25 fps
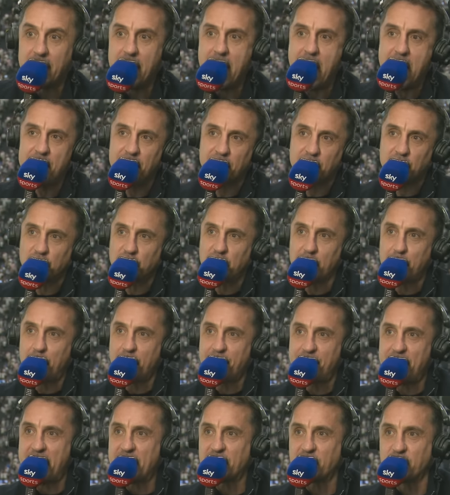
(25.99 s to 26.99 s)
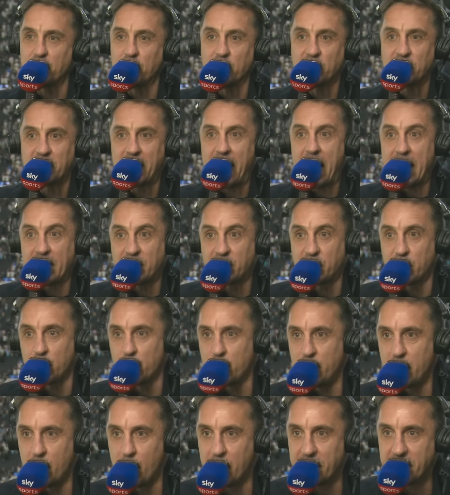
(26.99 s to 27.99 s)
Yeah, there's just a professional side to
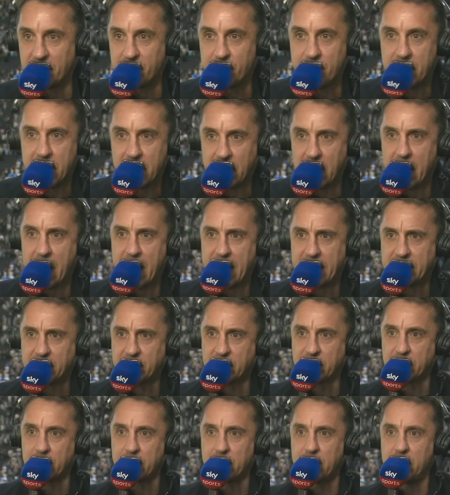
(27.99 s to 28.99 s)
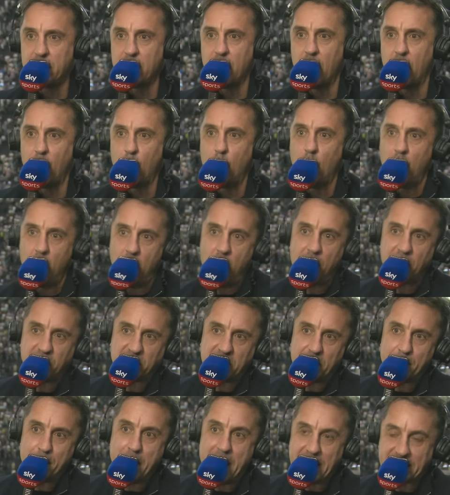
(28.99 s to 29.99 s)
you when you realise, you know, what
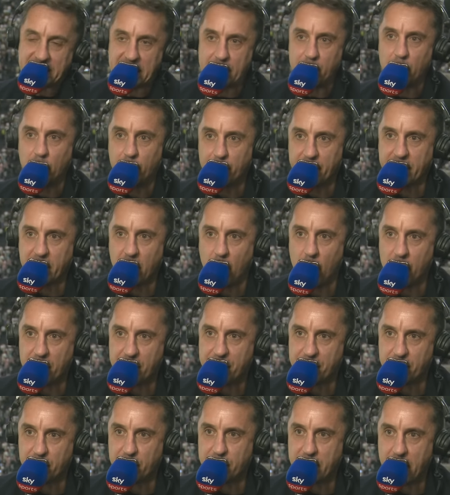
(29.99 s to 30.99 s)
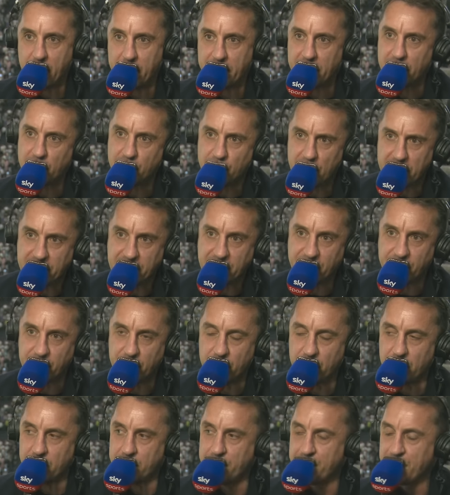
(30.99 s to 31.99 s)
obviously Matip will be going through now in the dressing
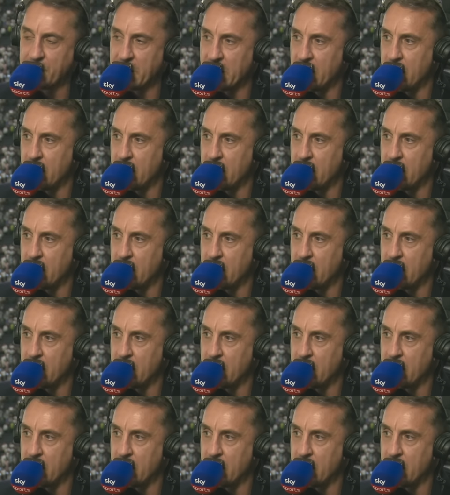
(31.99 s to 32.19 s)
room.